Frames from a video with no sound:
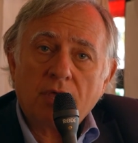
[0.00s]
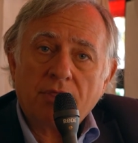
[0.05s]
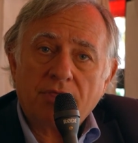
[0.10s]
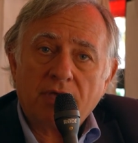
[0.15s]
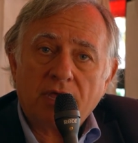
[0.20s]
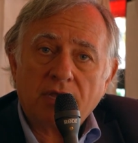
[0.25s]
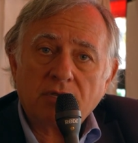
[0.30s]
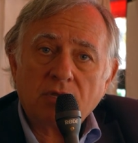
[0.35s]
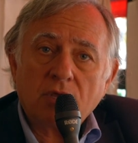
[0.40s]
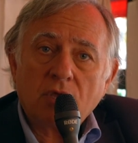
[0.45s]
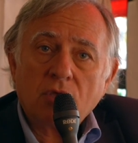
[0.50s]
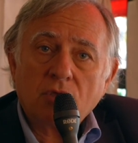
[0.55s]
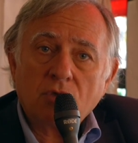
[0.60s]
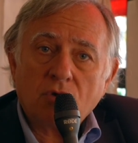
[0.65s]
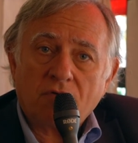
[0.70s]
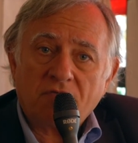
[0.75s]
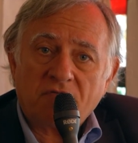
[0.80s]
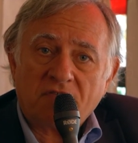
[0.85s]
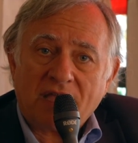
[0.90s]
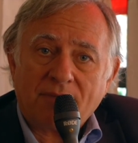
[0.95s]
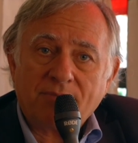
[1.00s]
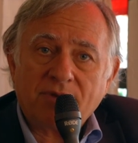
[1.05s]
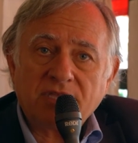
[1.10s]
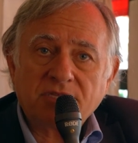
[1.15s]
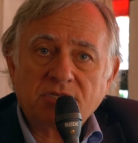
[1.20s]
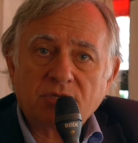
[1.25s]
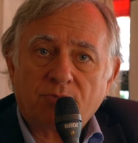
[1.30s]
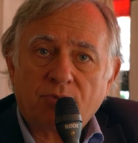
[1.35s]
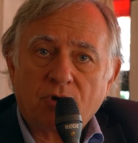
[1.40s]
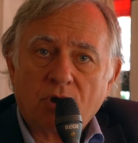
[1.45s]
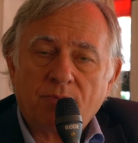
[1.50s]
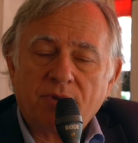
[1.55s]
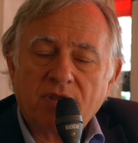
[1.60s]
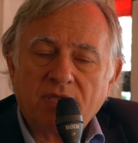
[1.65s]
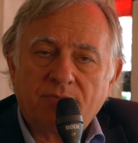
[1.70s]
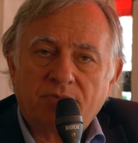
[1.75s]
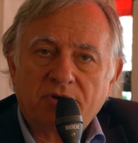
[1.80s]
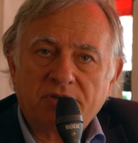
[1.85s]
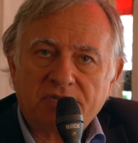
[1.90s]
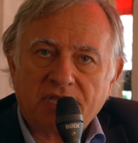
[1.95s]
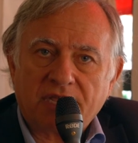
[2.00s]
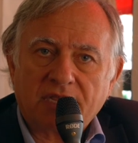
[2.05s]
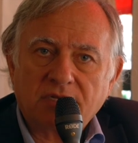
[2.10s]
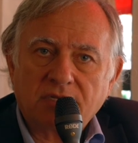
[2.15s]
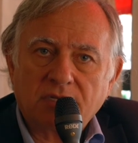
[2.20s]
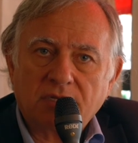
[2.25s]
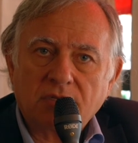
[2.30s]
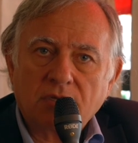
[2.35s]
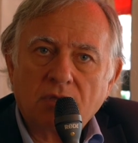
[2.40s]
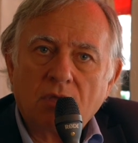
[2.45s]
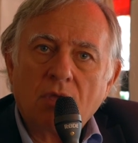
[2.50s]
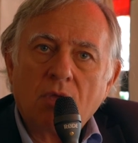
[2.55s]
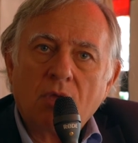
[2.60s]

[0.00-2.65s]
that your families are properly protected.